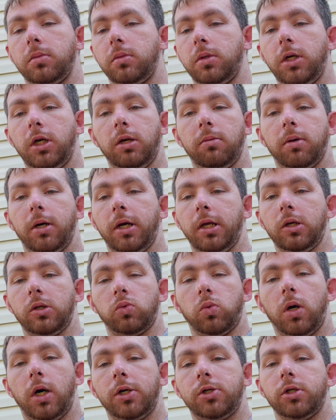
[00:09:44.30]
anybody that's
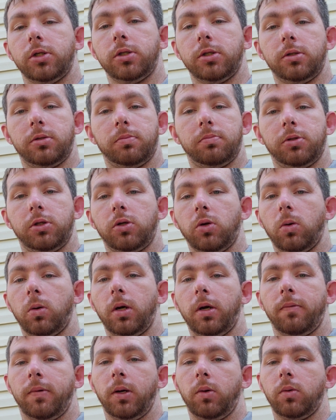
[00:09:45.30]
watching's
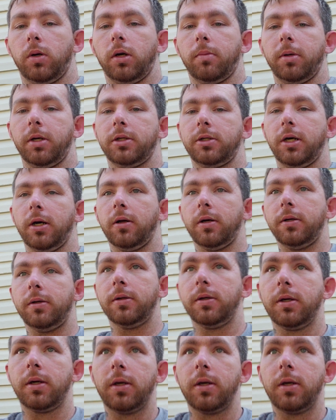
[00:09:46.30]
story if they wanted me to tell it.